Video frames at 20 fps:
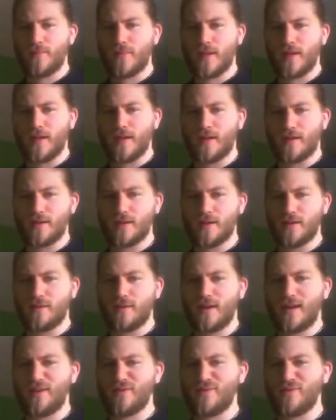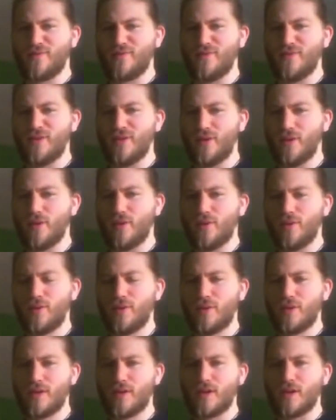and you have no
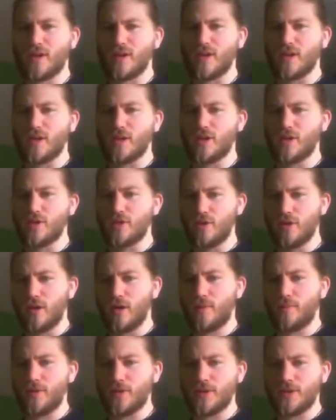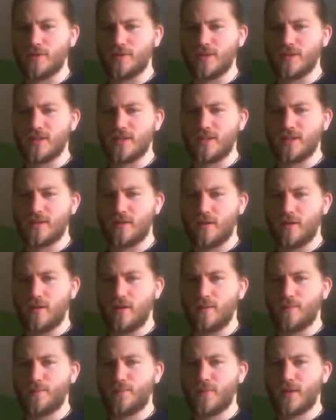good opportunity,
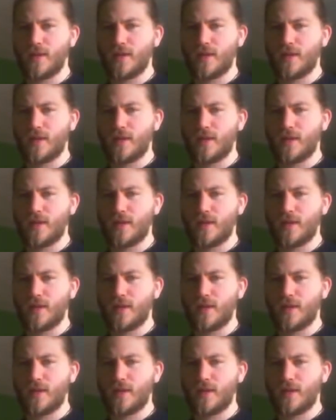or